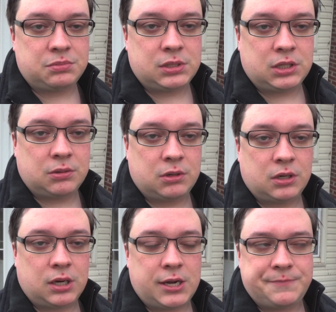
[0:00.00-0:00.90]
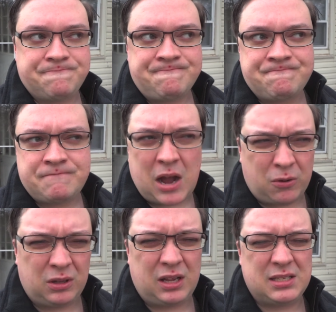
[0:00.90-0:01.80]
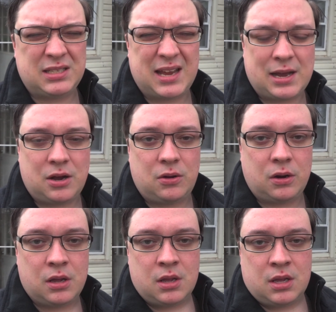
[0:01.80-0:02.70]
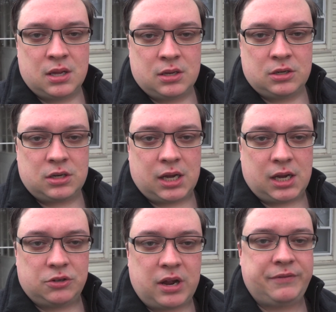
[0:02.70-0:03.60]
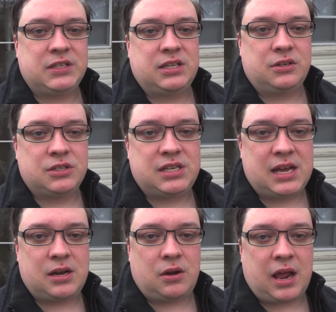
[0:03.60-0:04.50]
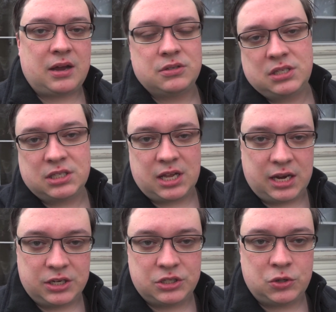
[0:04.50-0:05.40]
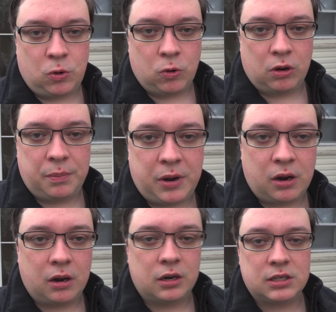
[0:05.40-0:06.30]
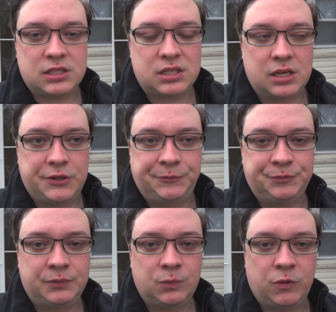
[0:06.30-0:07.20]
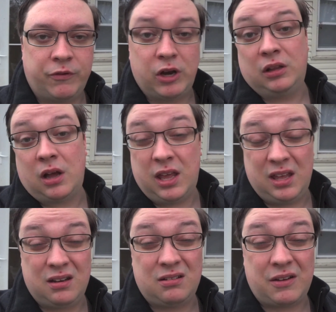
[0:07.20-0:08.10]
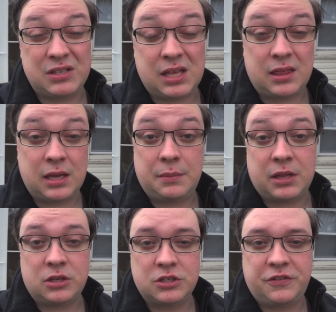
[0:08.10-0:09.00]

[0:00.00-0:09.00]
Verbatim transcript: there were power lines down, traffic signals down, houses kind of just torn apart. So we're very lucky, and obviously thinking about those